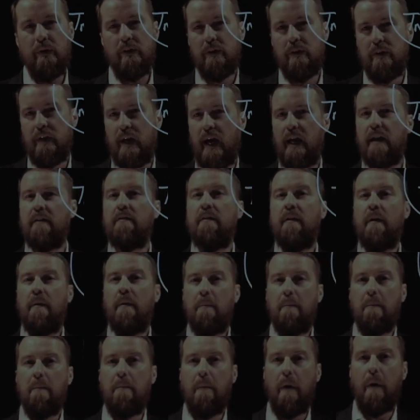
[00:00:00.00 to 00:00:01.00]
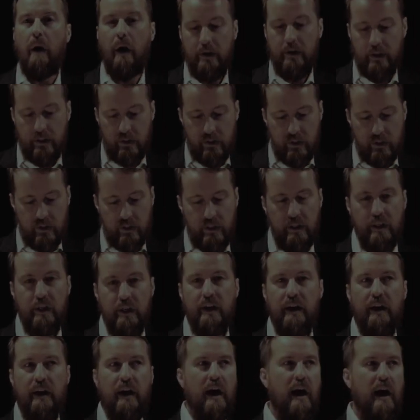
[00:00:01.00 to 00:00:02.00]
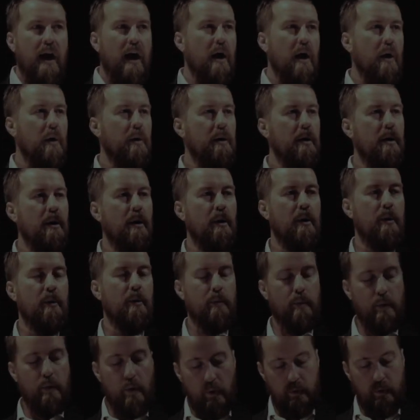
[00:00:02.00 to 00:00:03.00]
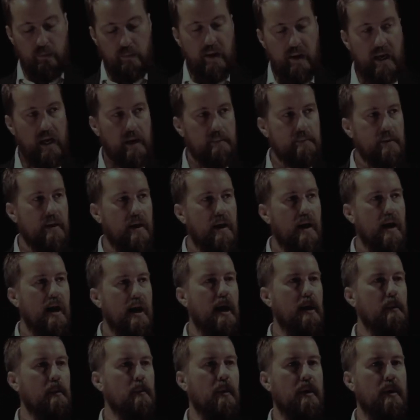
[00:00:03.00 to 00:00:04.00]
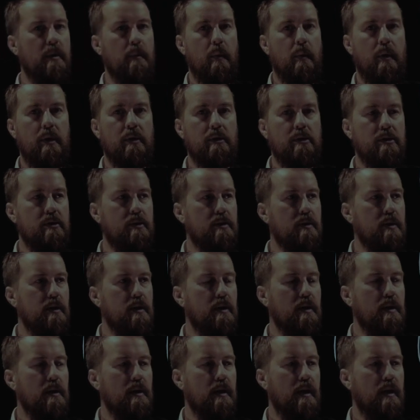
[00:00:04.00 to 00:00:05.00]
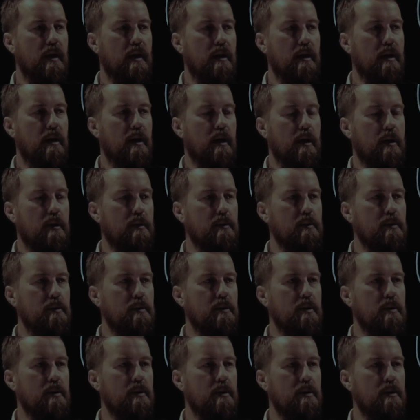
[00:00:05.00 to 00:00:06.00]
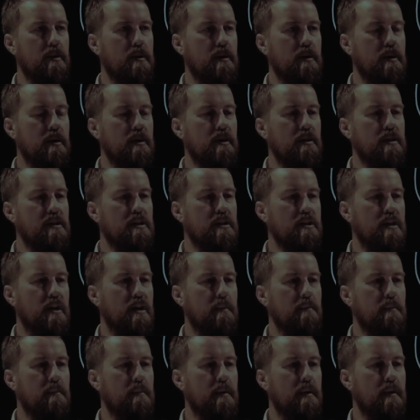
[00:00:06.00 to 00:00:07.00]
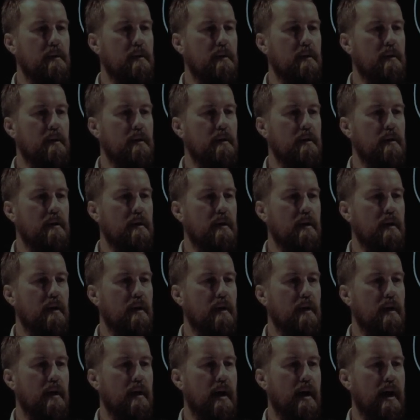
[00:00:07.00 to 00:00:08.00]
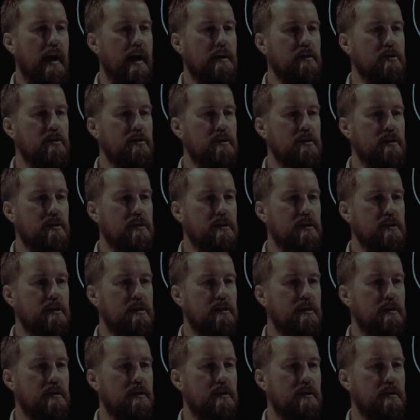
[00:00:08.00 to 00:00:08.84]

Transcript: to kind of monitor our roadmap, and we want to include some actions.